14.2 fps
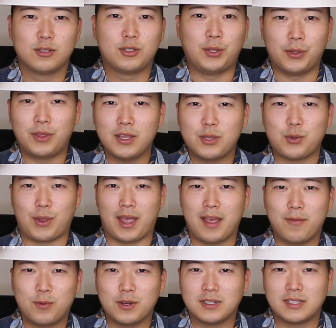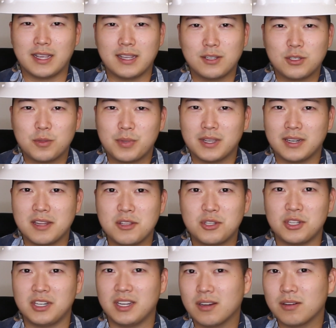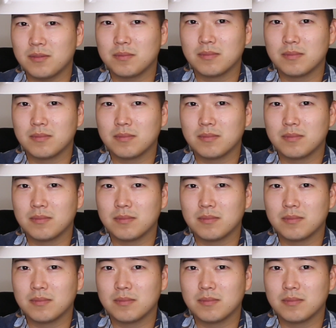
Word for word: So you think you have what it takes to be an engineer?